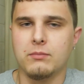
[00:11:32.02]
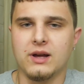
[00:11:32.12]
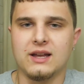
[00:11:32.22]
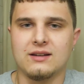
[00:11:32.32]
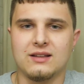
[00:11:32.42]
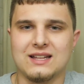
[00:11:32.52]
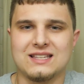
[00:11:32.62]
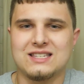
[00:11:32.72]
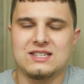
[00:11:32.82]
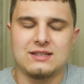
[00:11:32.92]
But
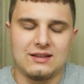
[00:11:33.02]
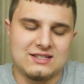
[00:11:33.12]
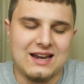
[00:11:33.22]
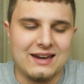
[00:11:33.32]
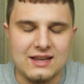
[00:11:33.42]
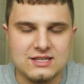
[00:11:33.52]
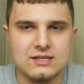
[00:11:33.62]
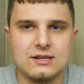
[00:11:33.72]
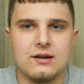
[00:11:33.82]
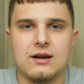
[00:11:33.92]
it's not
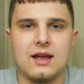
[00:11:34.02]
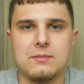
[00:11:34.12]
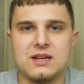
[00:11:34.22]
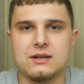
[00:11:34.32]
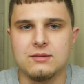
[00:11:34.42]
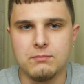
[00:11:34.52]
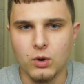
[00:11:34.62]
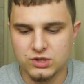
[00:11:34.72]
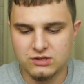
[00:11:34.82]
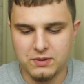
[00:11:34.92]
necessary. I mean,
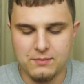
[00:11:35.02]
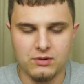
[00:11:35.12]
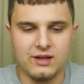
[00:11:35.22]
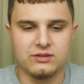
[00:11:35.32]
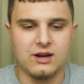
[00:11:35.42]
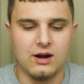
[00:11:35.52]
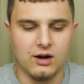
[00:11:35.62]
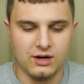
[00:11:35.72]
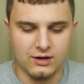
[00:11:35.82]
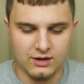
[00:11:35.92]
most people out
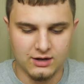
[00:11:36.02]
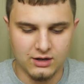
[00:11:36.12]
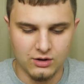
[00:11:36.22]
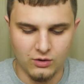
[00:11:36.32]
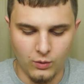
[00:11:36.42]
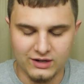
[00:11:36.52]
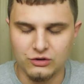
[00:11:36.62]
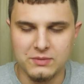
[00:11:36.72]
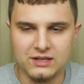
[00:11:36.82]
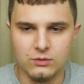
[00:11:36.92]
there are
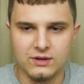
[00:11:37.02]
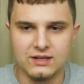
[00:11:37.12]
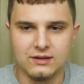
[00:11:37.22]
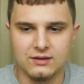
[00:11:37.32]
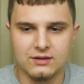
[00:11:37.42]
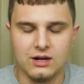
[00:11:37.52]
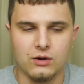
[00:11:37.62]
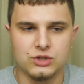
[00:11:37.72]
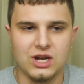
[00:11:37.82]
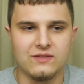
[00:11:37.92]
going to be doing,
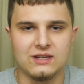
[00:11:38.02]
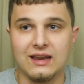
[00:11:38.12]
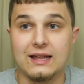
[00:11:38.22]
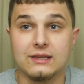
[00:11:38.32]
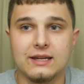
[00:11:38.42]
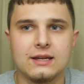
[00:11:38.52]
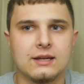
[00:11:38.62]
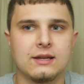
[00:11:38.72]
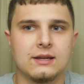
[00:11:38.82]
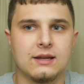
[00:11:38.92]
shaving
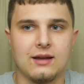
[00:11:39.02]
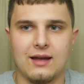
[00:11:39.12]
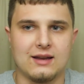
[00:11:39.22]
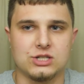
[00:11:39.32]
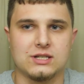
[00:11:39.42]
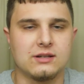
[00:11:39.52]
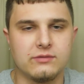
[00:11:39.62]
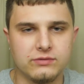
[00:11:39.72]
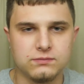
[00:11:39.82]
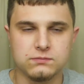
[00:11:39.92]
daily. I
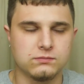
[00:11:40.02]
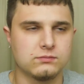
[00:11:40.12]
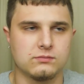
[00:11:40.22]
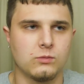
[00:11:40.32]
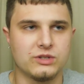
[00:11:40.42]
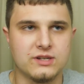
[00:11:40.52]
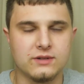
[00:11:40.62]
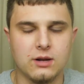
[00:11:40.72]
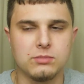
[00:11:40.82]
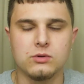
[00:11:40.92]
shave once
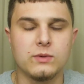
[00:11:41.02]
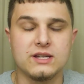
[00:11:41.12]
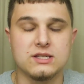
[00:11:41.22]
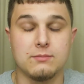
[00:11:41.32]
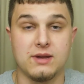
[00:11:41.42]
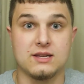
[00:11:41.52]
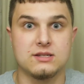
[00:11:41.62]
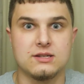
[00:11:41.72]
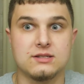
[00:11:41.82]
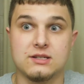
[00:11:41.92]
every couple of weeks at
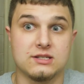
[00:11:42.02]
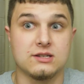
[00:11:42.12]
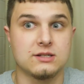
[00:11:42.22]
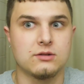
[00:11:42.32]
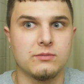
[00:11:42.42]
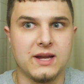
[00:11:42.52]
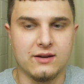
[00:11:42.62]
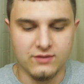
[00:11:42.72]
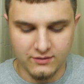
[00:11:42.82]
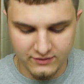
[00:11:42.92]
best because it just doesn't grow back very